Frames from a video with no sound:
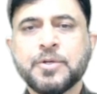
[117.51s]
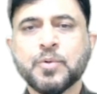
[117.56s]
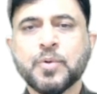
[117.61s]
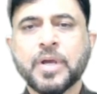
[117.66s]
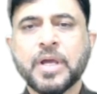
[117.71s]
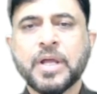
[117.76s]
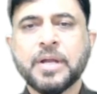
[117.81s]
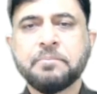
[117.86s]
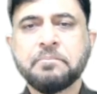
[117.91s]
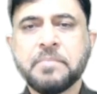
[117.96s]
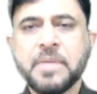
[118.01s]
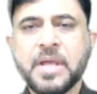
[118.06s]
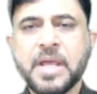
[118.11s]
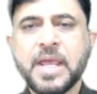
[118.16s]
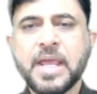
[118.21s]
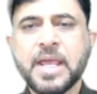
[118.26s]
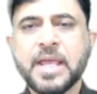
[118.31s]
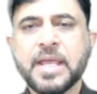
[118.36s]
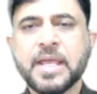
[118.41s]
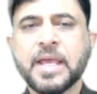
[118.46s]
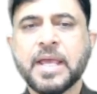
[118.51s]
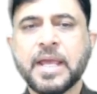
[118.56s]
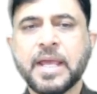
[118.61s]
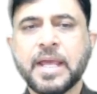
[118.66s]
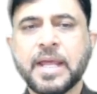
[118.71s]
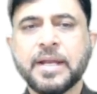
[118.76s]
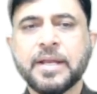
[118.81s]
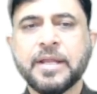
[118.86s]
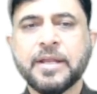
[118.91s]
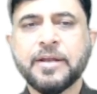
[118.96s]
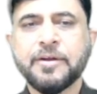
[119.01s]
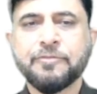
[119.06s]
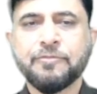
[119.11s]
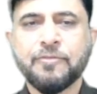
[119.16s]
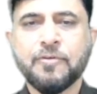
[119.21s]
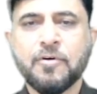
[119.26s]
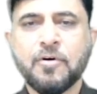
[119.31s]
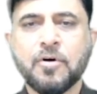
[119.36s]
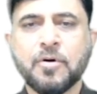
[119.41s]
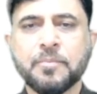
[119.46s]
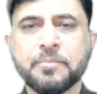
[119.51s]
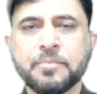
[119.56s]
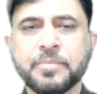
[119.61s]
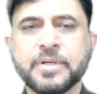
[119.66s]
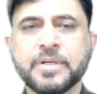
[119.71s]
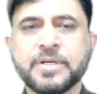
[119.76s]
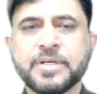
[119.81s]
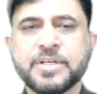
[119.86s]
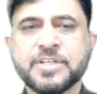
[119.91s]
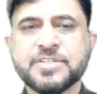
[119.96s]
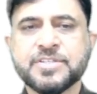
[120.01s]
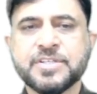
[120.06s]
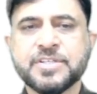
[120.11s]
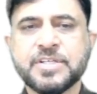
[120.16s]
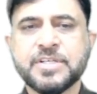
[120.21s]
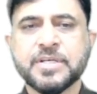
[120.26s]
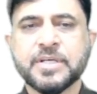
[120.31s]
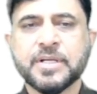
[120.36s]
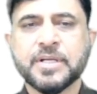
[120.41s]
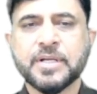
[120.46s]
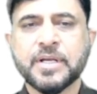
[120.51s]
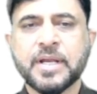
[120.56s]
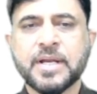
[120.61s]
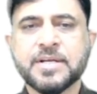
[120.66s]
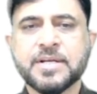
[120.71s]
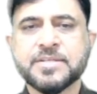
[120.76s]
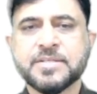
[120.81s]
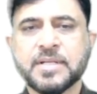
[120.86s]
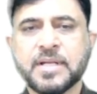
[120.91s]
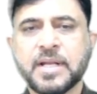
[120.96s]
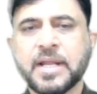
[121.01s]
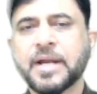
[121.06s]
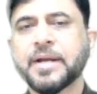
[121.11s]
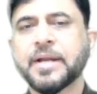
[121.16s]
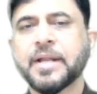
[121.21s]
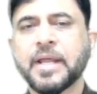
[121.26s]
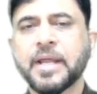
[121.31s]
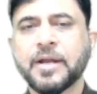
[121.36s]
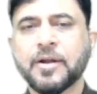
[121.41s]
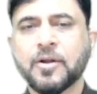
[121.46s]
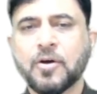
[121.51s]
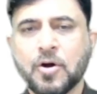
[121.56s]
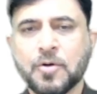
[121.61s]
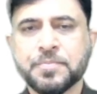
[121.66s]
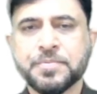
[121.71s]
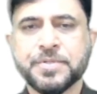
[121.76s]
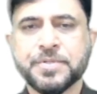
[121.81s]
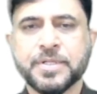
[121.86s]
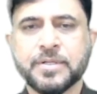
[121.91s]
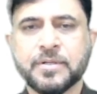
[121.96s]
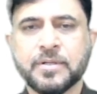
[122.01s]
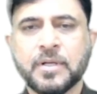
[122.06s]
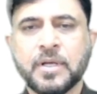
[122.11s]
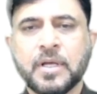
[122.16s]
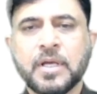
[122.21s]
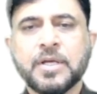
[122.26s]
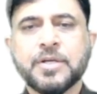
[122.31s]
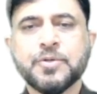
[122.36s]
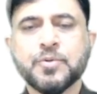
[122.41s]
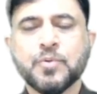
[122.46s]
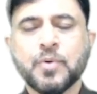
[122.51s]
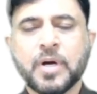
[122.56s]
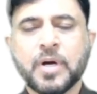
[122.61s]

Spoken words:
you can make an informed decision and select an option you